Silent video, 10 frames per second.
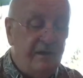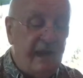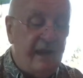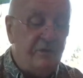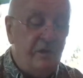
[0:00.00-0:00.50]

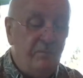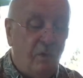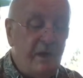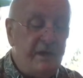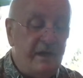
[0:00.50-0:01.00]
And good
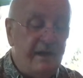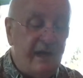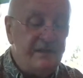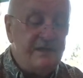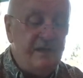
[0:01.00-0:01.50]
morning to
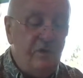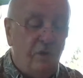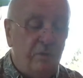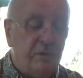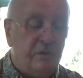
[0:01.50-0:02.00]
Nancy
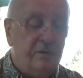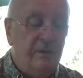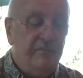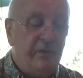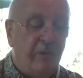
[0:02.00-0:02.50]
Noble,
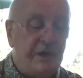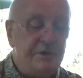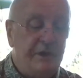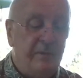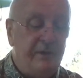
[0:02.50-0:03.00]

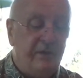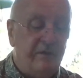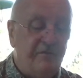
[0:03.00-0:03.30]
watching up here in